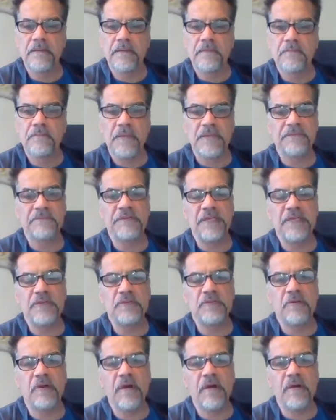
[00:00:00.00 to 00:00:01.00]
But when
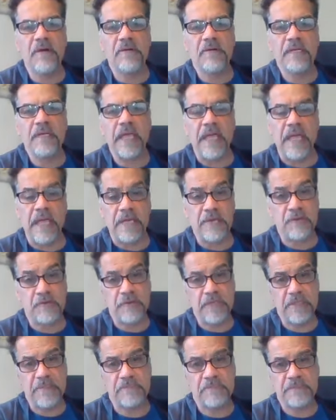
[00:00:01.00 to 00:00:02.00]
you are
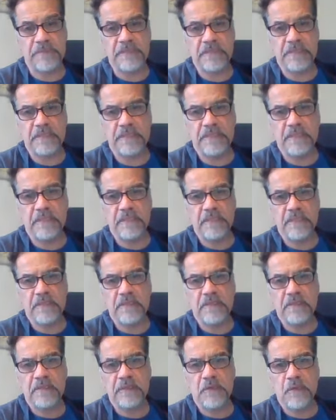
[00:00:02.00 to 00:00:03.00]
equipped
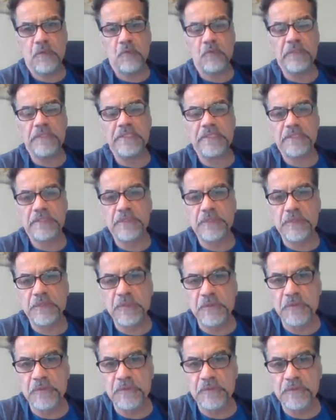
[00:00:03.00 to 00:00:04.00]
with the
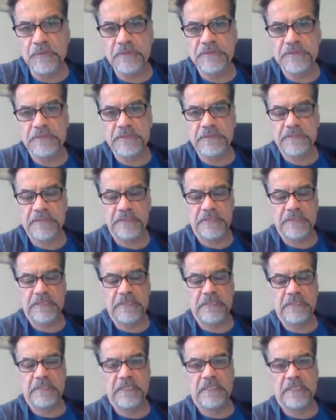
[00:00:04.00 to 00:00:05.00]
tools
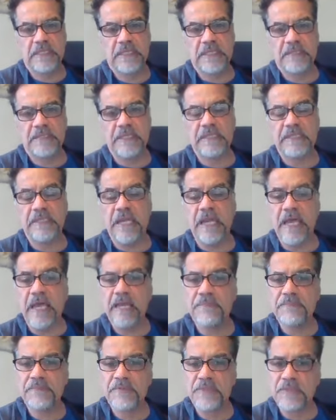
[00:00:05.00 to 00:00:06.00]
that
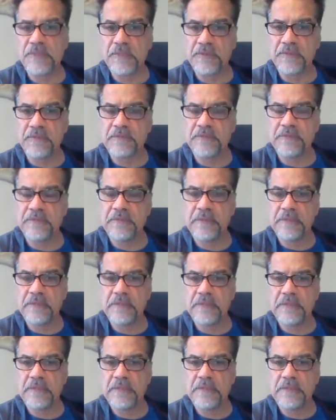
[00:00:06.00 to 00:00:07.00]
helps you
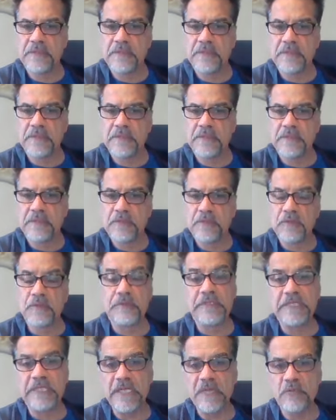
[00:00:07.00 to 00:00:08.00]
to
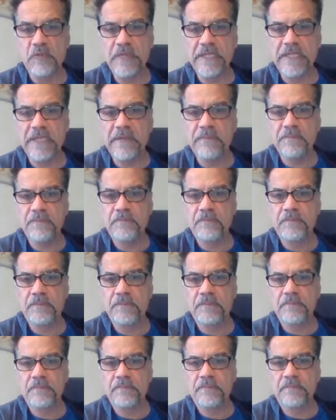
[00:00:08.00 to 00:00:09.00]
deal with them,
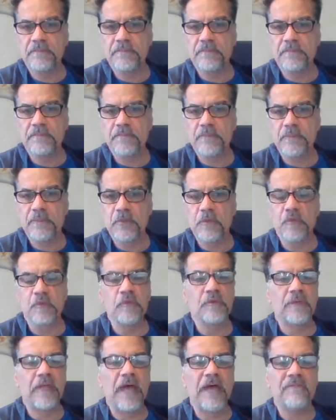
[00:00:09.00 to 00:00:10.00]
you
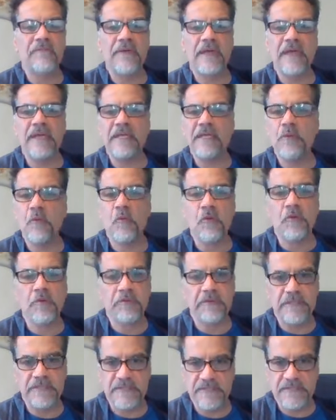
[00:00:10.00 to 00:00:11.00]
don't have any
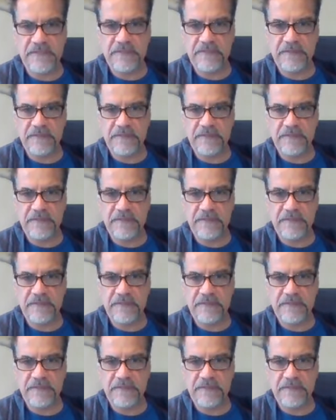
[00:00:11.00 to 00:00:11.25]
worries.